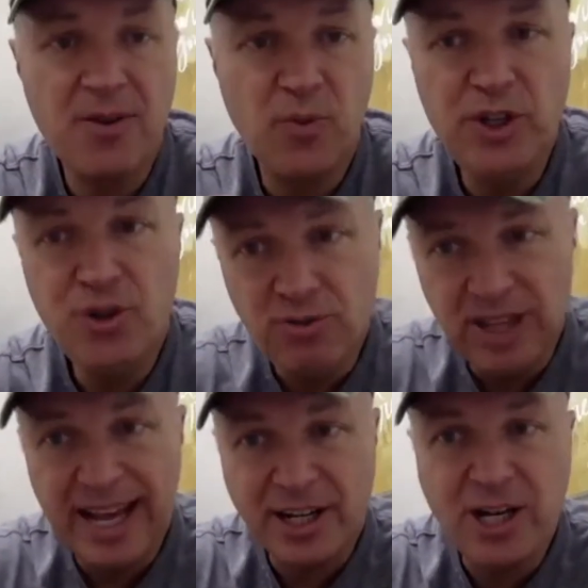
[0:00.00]
when you
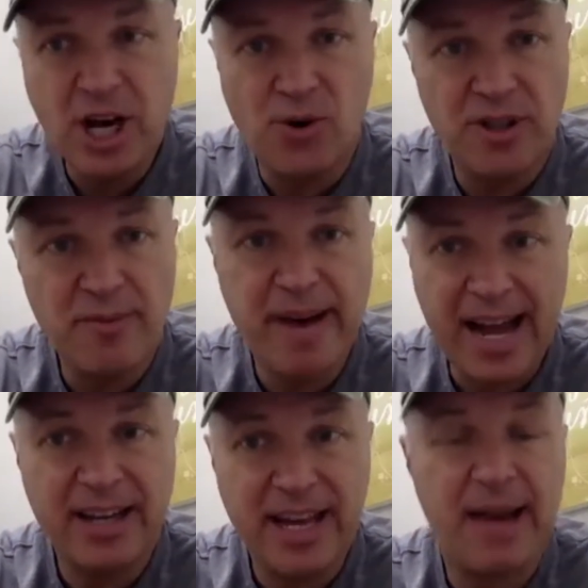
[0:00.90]
let go of the back
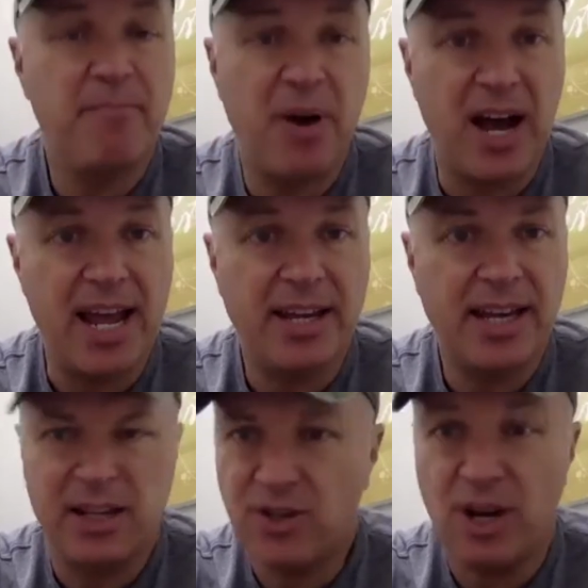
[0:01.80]
of that bike,
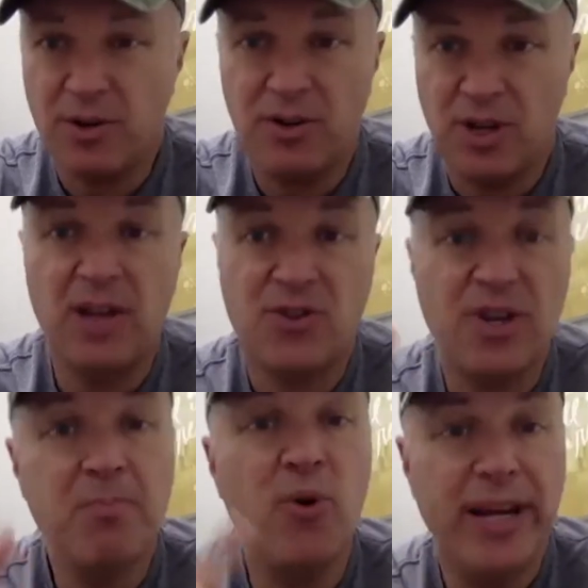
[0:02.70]
at some
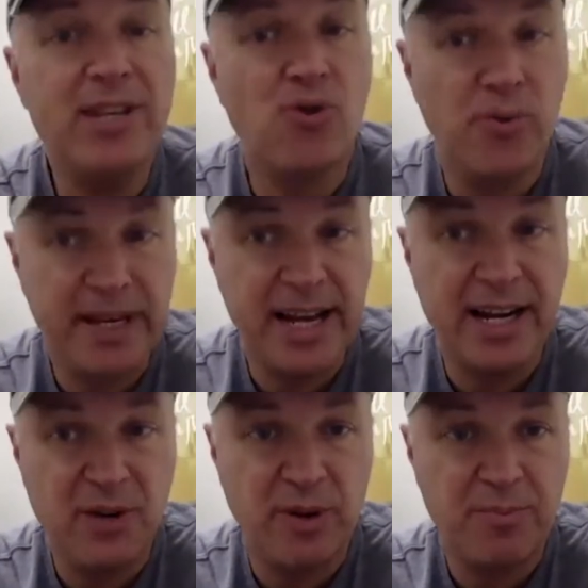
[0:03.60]
point he's going to be
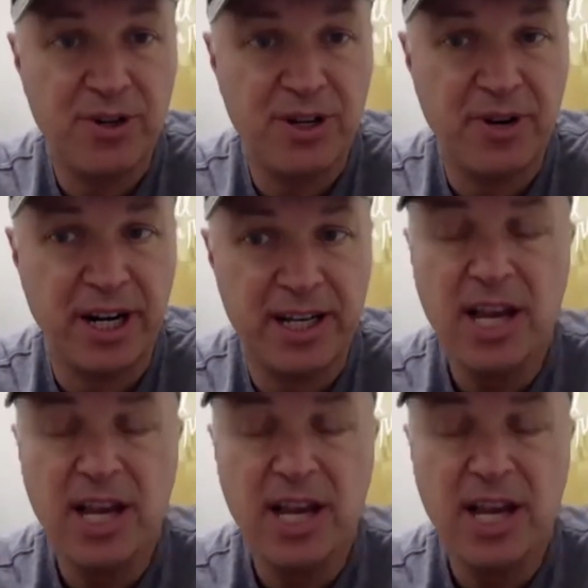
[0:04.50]
81% ready.